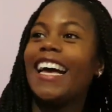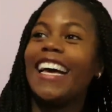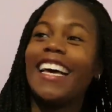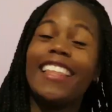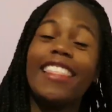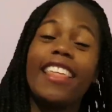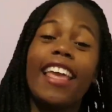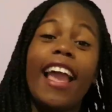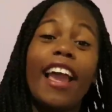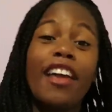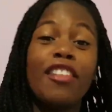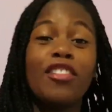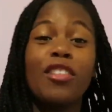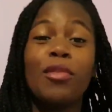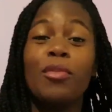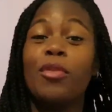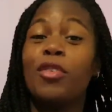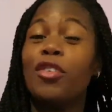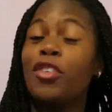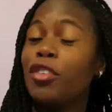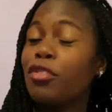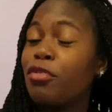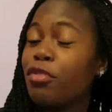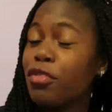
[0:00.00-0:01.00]
They had some
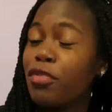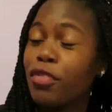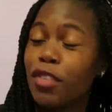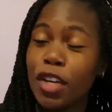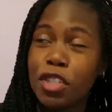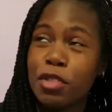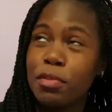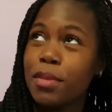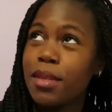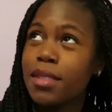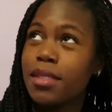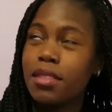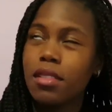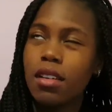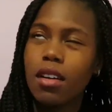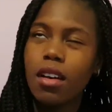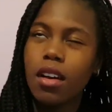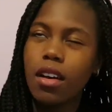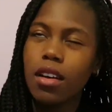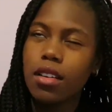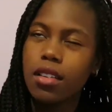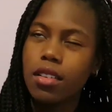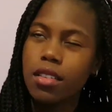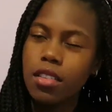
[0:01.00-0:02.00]
good refreshments.
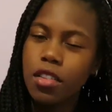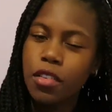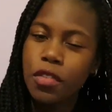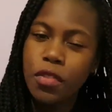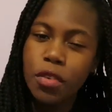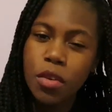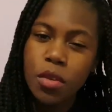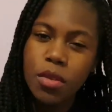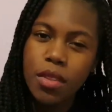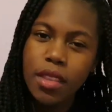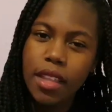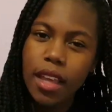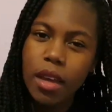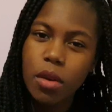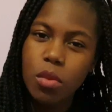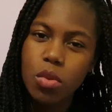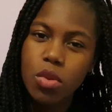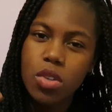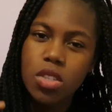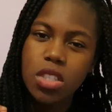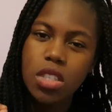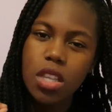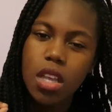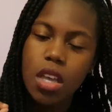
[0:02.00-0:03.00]
Oh, the food there
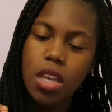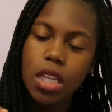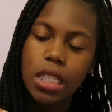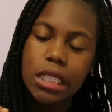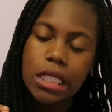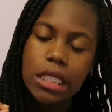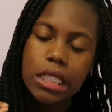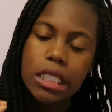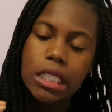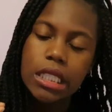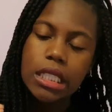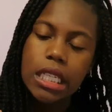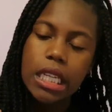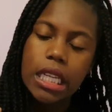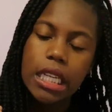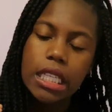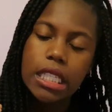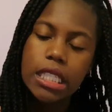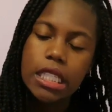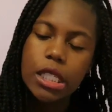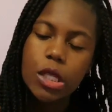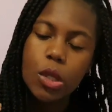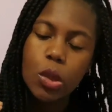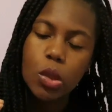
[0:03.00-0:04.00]
was
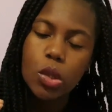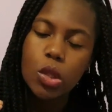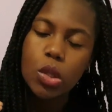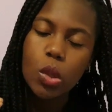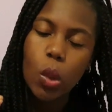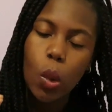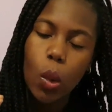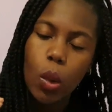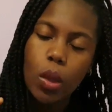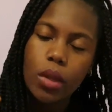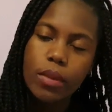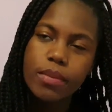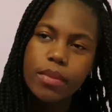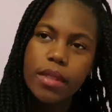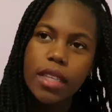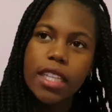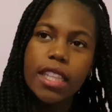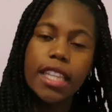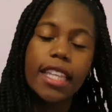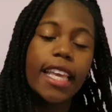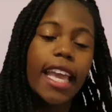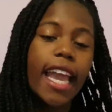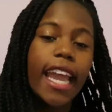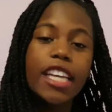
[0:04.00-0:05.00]
delicioso.
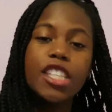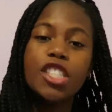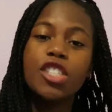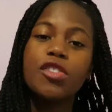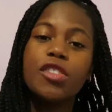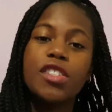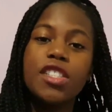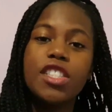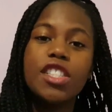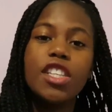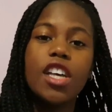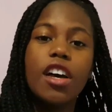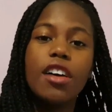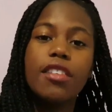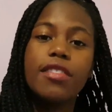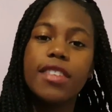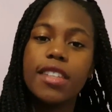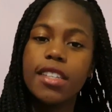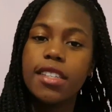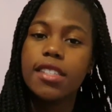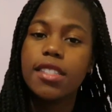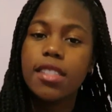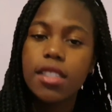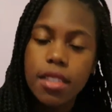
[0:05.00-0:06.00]
The catering
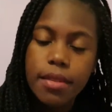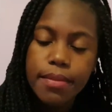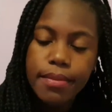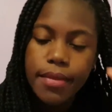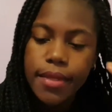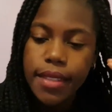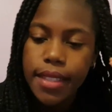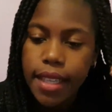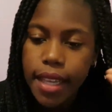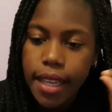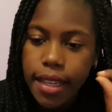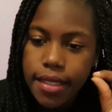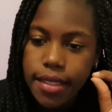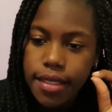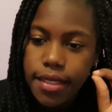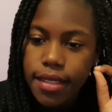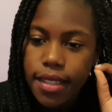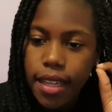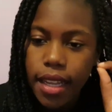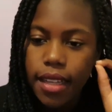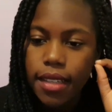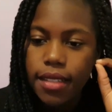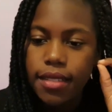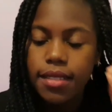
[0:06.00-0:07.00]
service, yes,
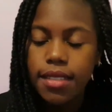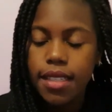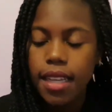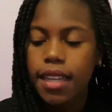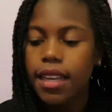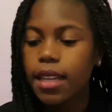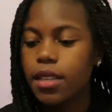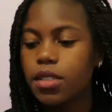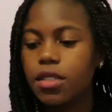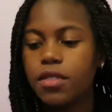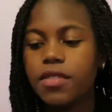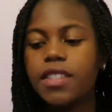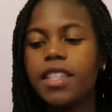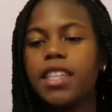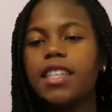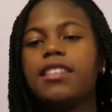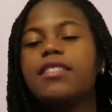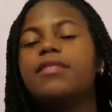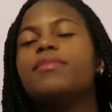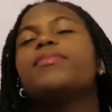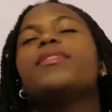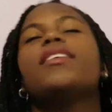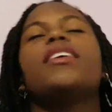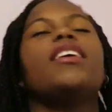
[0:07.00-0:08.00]
10 out of 10.
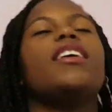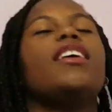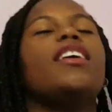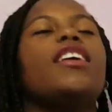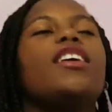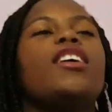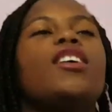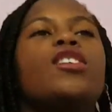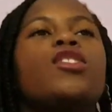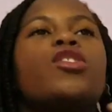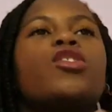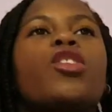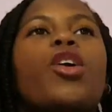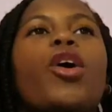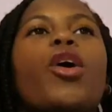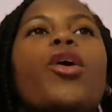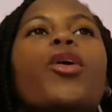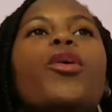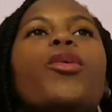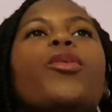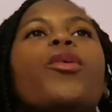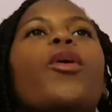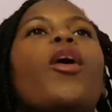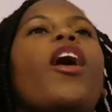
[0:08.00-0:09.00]

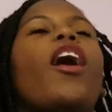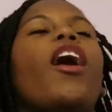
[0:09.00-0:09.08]
So